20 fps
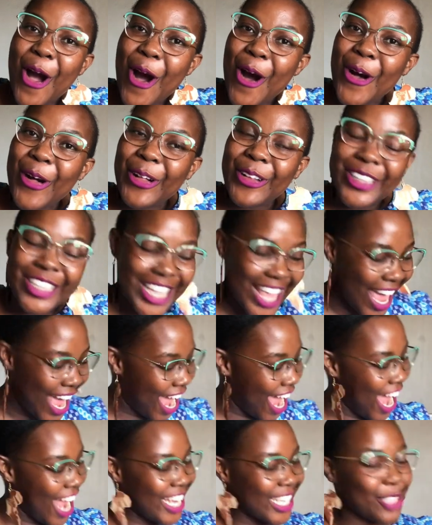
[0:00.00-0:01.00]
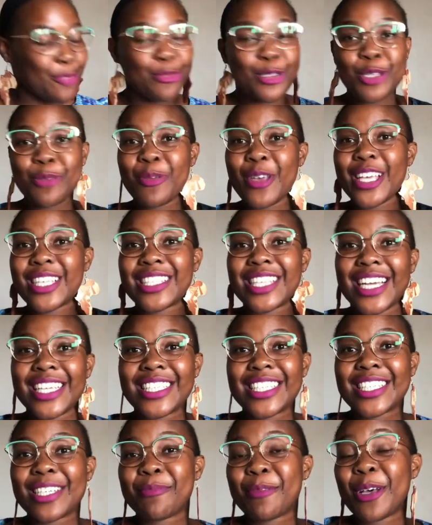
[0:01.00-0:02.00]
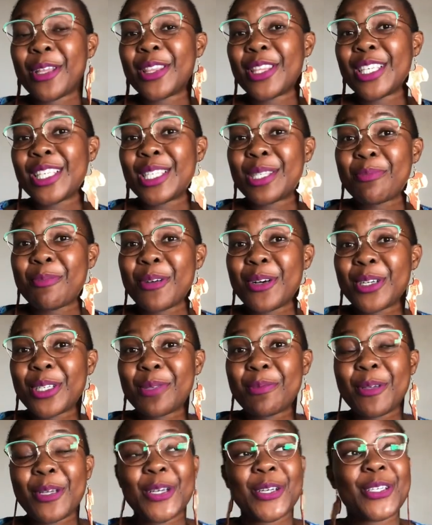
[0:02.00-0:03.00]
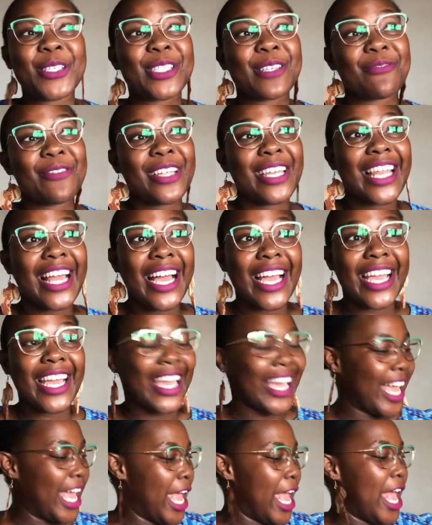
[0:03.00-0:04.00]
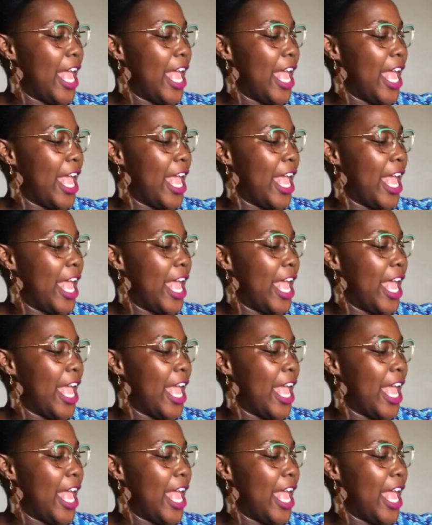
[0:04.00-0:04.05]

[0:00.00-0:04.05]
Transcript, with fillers: haul and i'm super excited about these books because i feel like